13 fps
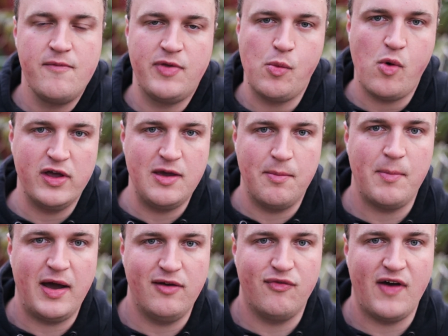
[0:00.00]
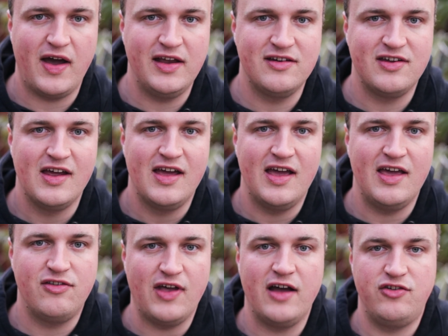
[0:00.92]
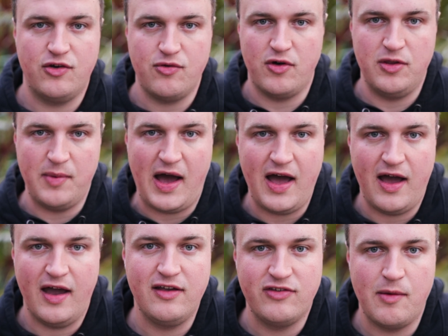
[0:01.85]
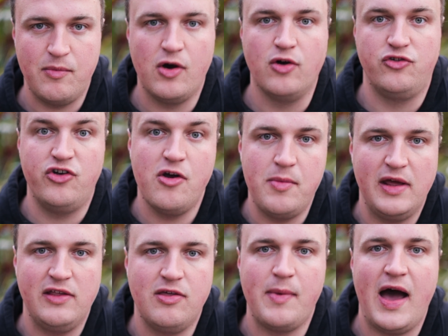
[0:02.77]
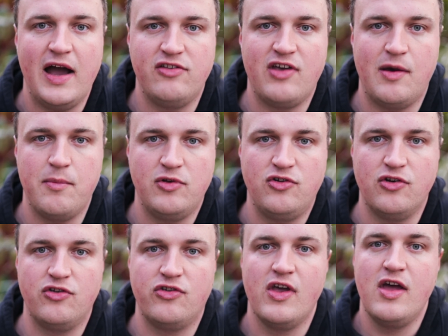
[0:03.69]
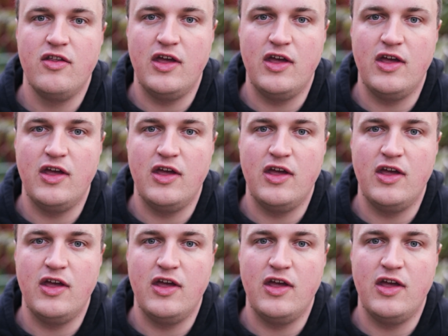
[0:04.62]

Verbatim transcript: then what you might find is that actually growing them at high temp or germinating them at high temperatures,